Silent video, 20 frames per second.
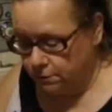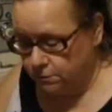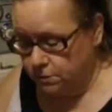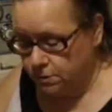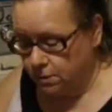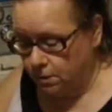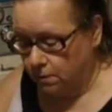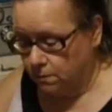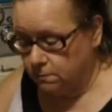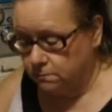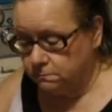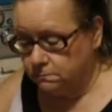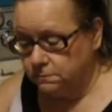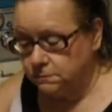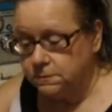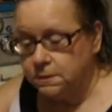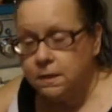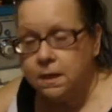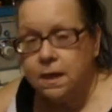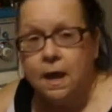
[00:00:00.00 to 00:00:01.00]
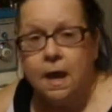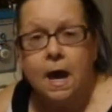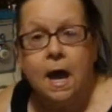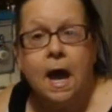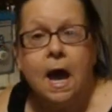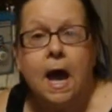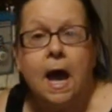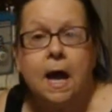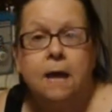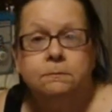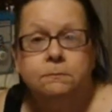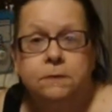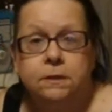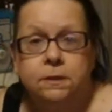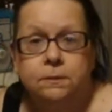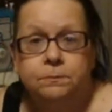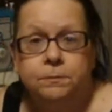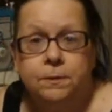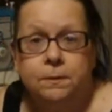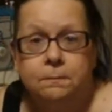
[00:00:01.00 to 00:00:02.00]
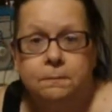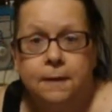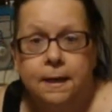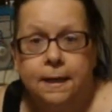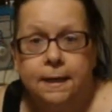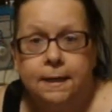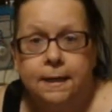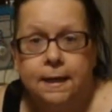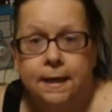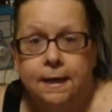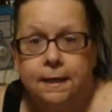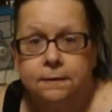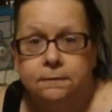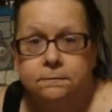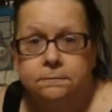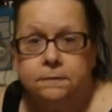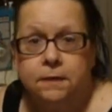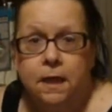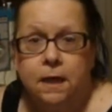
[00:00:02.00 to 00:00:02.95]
So, I'm going to put mine on,